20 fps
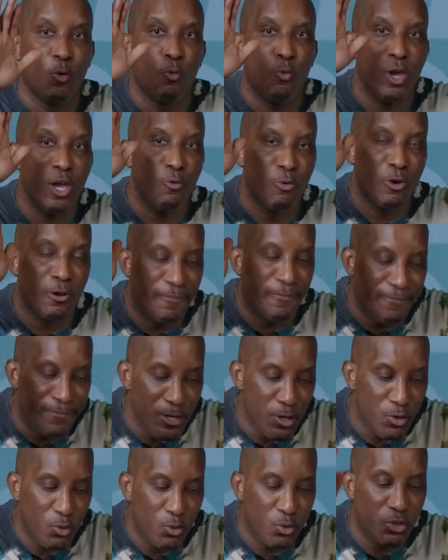We
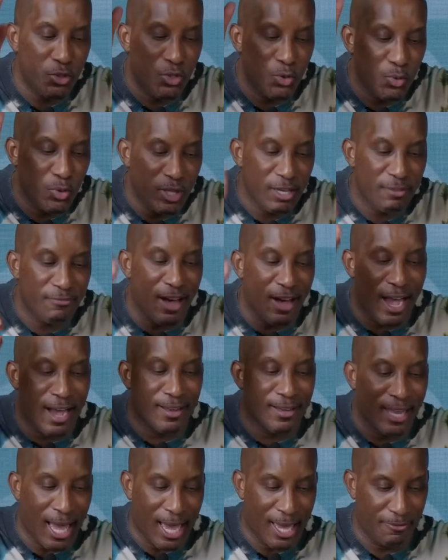refuse to live
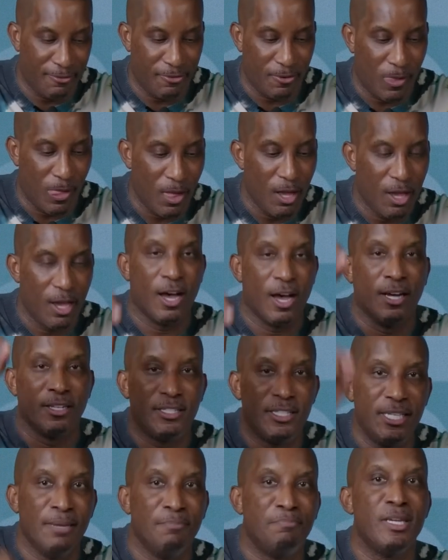our life
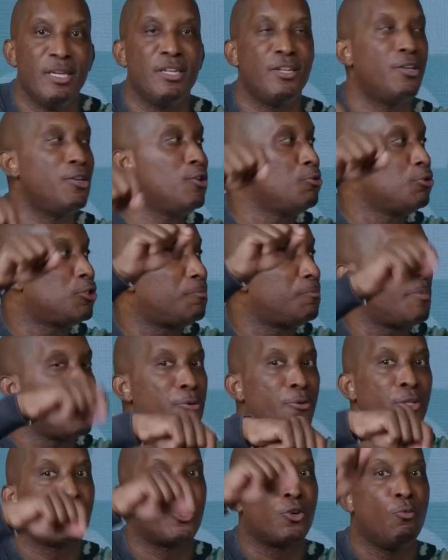attempting to do
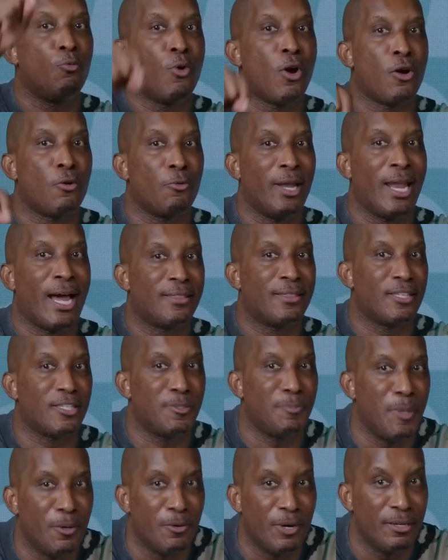spiritual work without the
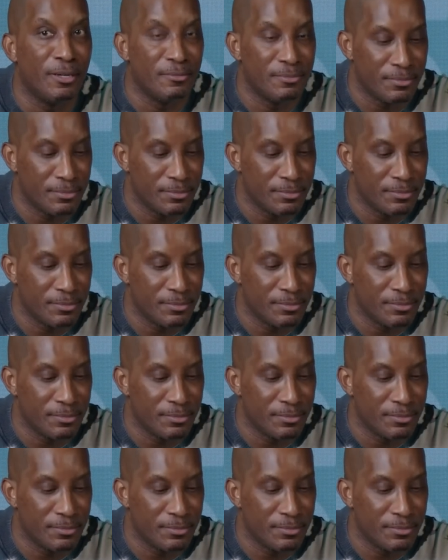Spirit.